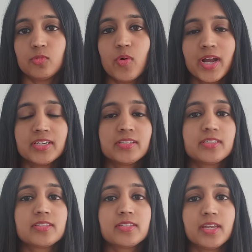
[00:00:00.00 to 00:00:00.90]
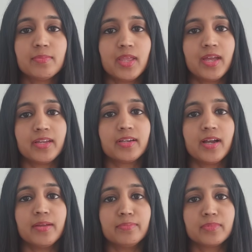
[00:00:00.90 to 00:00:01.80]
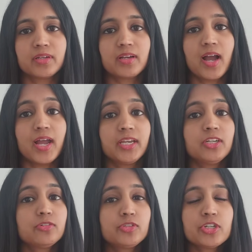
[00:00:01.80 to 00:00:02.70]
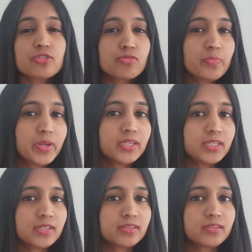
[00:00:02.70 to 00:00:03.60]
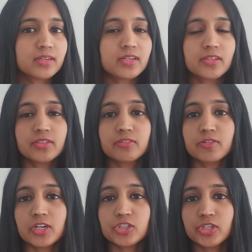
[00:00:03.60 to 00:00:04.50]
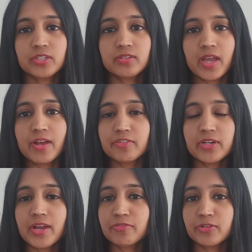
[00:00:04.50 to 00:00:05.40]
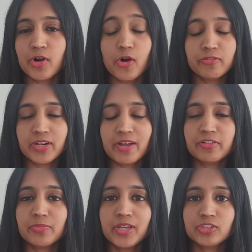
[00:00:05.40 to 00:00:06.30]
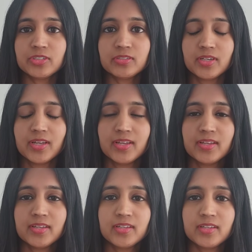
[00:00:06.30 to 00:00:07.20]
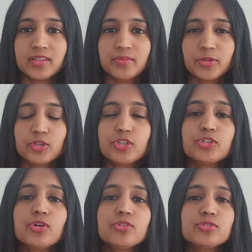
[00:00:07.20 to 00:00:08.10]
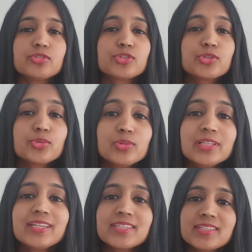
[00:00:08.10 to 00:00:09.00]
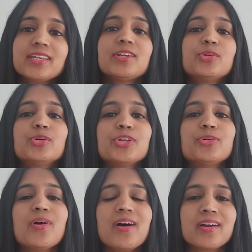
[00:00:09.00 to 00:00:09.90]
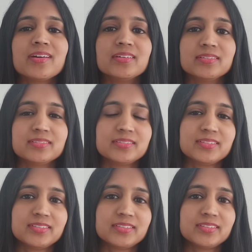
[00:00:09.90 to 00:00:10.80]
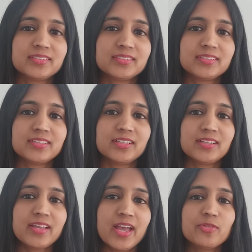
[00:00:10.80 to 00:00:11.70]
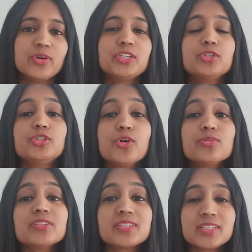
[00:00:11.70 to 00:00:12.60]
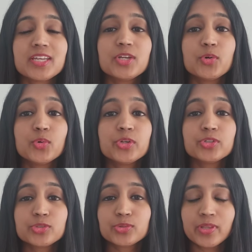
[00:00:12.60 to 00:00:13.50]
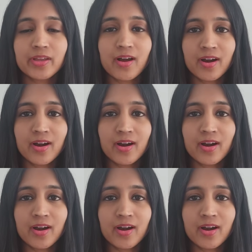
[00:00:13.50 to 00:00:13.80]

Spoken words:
Why does it seem like I'm kind of just repeating another version of an affirmation? Because you don't truly see who you are. And when you don't see who you truly